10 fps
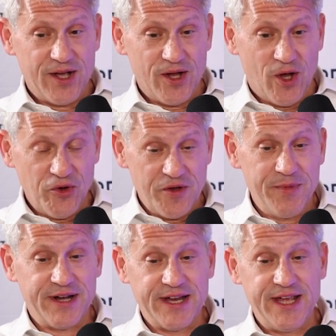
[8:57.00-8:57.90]

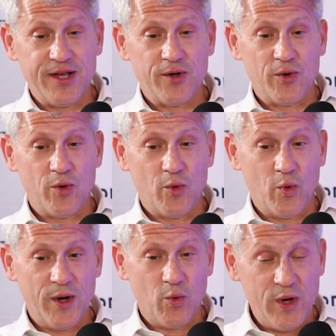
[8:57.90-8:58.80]
ultimately,
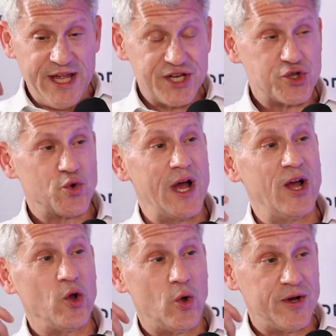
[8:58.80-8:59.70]
what we as
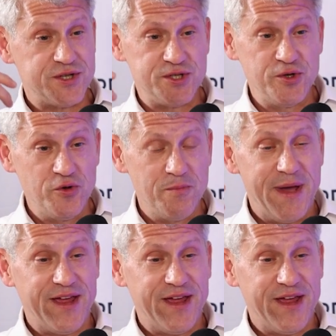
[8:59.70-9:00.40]
trial lawyers do make